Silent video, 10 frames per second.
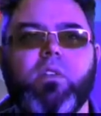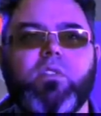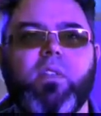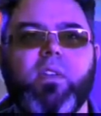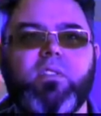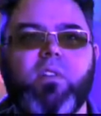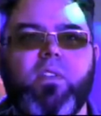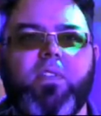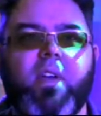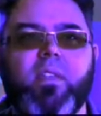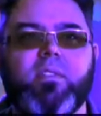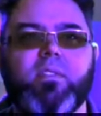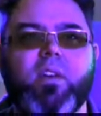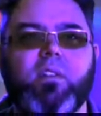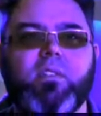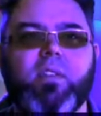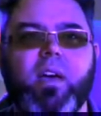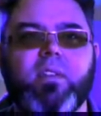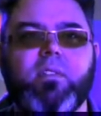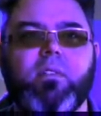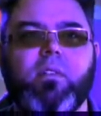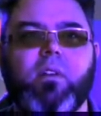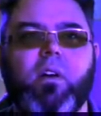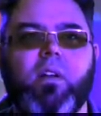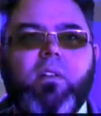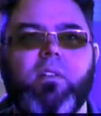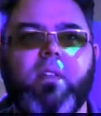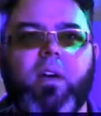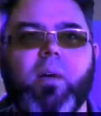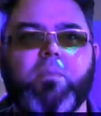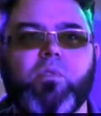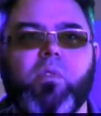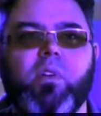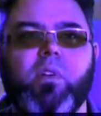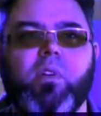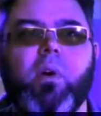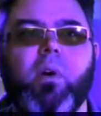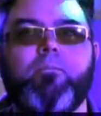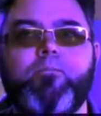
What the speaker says: So this is the only thing that sucks, is it hasn't gone onto the App Store yet, but